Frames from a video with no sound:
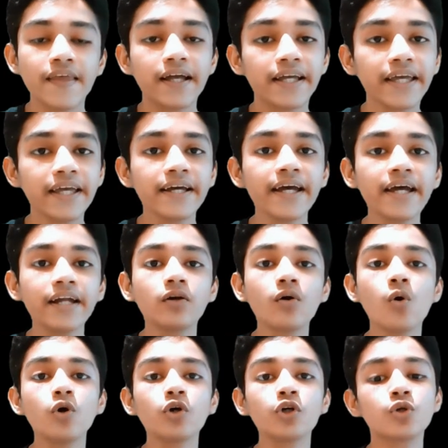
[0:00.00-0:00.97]
The king
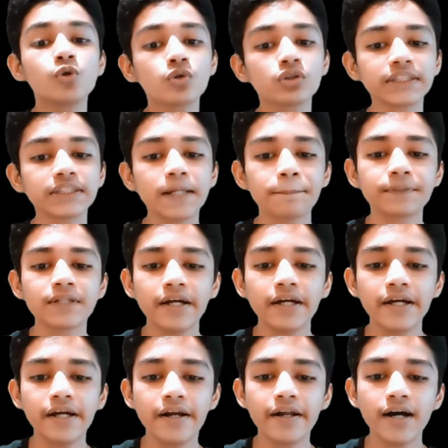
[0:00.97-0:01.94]
can go two steps
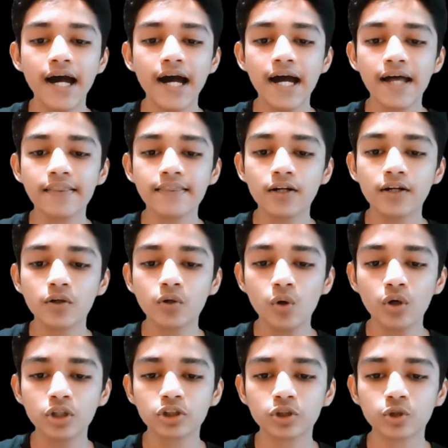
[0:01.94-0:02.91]
ahead and the
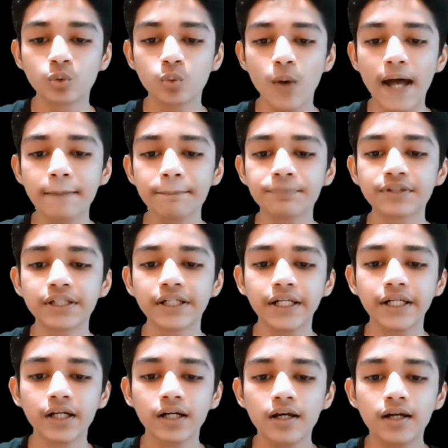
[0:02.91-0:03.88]
rook swaps
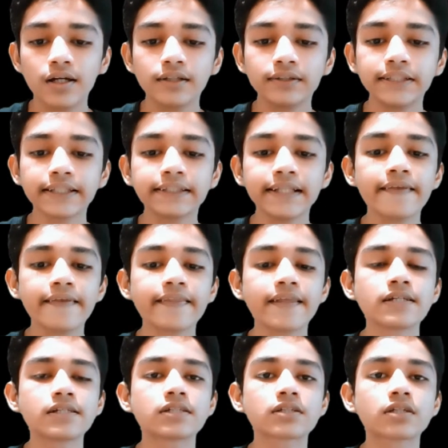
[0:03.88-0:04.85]
it just like
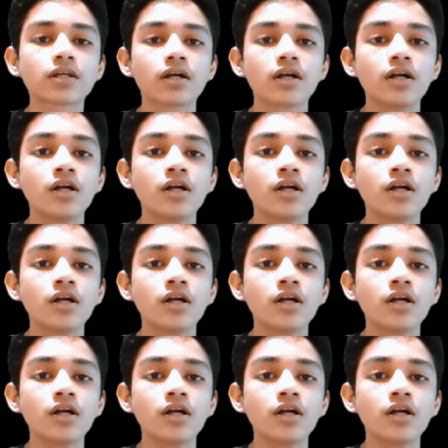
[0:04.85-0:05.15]
this.